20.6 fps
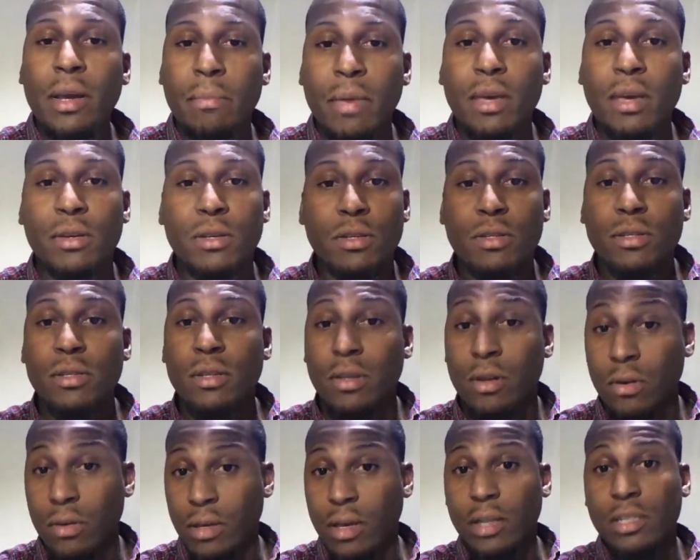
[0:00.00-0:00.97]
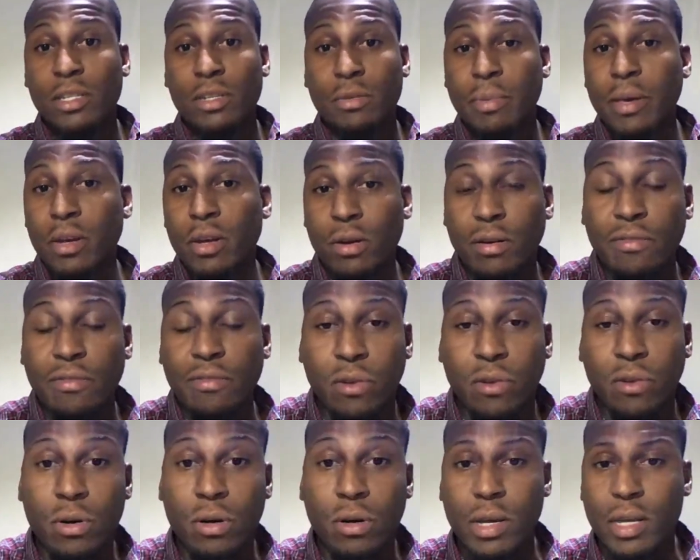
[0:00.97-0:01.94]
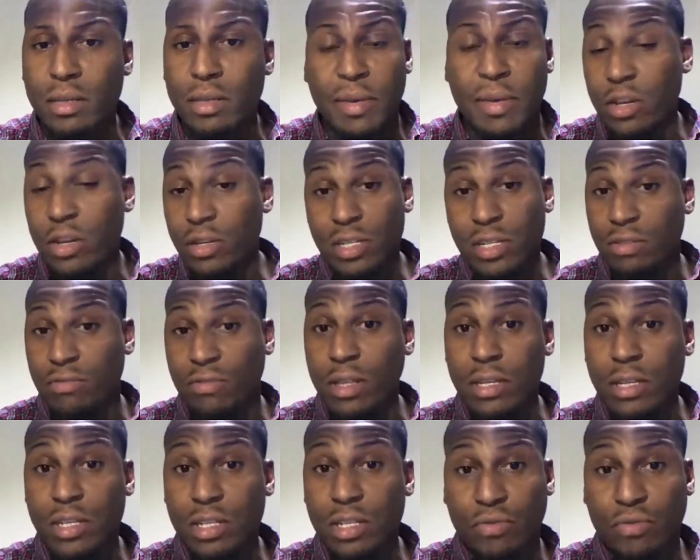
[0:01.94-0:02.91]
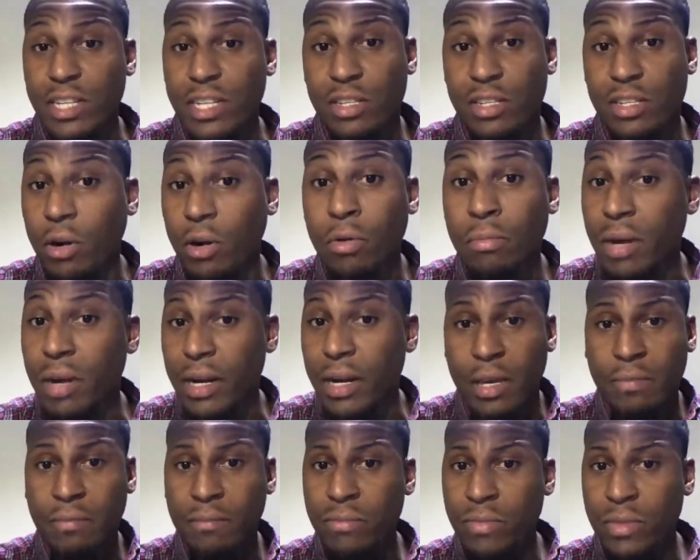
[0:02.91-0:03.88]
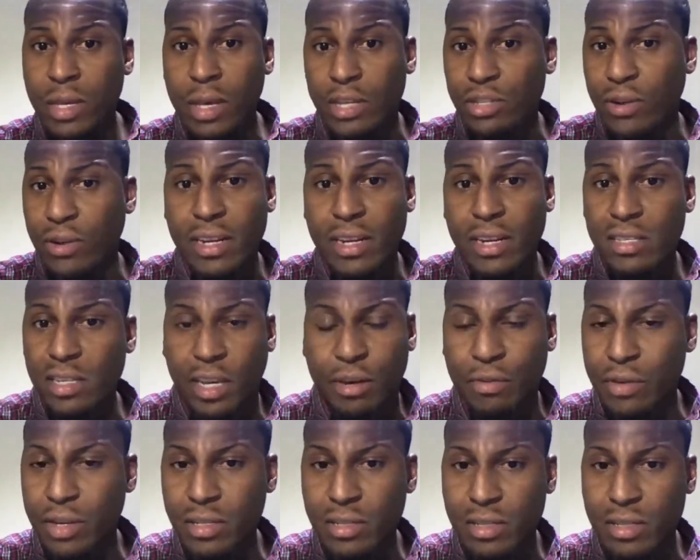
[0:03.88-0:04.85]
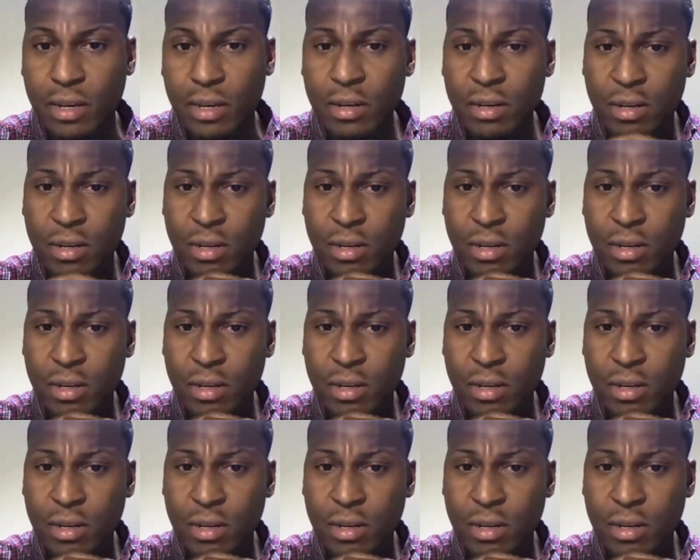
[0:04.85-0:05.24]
makers, you know, as you being on the floor, doesn't mean you are just really just raising your own money and trading securities there.